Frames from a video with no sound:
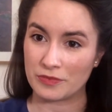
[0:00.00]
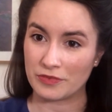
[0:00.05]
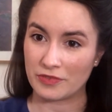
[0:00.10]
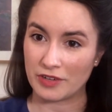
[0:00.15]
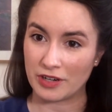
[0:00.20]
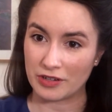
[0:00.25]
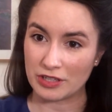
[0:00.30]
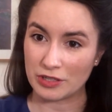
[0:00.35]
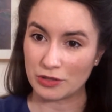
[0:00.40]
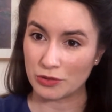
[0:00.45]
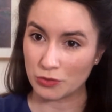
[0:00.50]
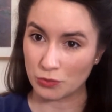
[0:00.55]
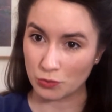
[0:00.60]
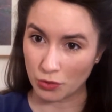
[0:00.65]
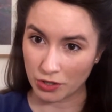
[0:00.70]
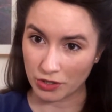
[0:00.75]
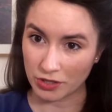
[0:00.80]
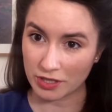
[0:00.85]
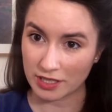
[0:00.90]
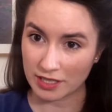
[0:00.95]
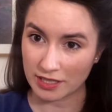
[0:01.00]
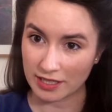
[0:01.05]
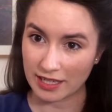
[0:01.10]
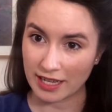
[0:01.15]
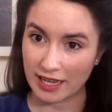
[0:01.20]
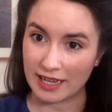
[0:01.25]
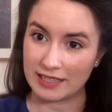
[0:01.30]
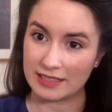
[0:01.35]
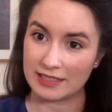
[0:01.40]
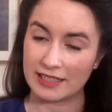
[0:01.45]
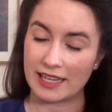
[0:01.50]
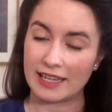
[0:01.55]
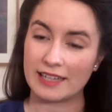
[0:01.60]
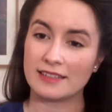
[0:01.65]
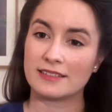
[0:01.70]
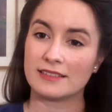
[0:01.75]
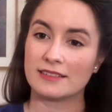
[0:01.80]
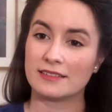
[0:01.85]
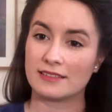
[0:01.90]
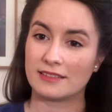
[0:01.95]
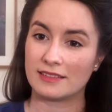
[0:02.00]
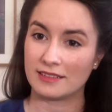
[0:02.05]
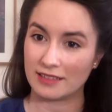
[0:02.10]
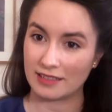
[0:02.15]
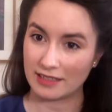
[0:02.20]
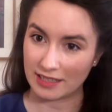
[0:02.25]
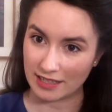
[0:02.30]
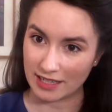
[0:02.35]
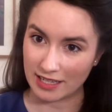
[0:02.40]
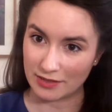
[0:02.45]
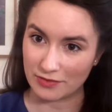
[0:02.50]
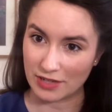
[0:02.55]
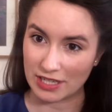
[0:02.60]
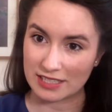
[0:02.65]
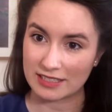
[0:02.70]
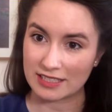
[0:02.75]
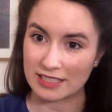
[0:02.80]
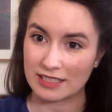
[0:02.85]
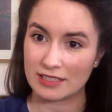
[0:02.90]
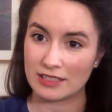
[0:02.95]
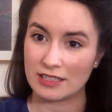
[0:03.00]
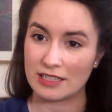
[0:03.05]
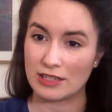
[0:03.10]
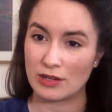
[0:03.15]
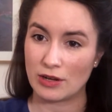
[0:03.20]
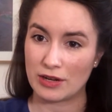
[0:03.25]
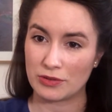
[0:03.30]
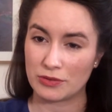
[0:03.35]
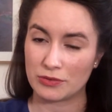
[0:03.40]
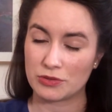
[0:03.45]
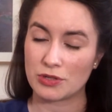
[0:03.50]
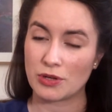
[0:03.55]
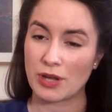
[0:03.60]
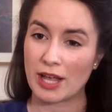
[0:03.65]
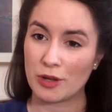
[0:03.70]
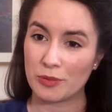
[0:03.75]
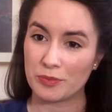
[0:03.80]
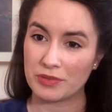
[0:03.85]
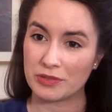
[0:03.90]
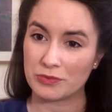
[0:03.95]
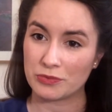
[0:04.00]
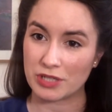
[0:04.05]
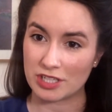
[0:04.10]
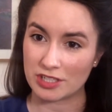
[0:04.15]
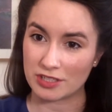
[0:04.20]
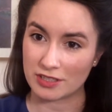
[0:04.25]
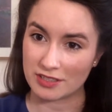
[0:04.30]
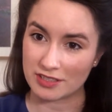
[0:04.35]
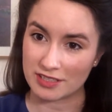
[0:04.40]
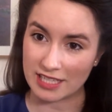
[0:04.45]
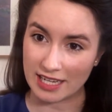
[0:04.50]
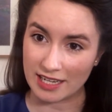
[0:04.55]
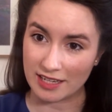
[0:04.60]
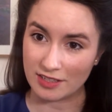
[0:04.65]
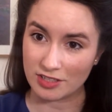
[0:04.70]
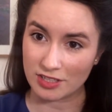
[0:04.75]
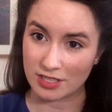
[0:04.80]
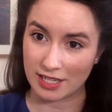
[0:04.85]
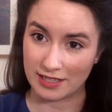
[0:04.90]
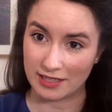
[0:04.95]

very good work and then investing it in order to help it reach the stage.